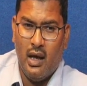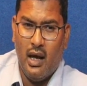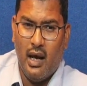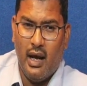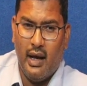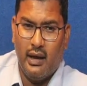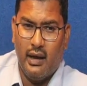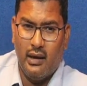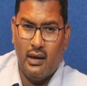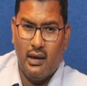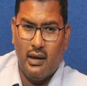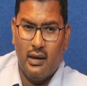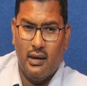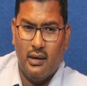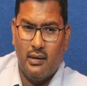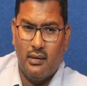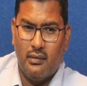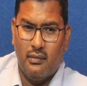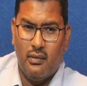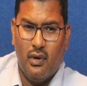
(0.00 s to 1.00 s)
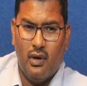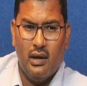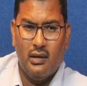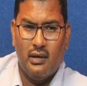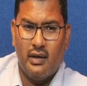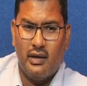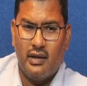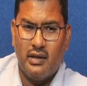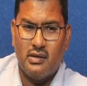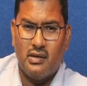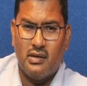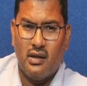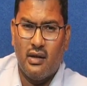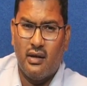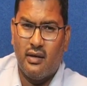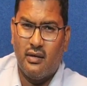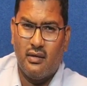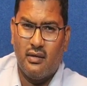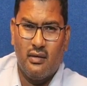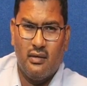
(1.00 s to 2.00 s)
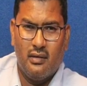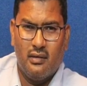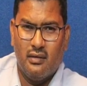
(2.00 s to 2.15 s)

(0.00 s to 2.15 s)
and all the rest are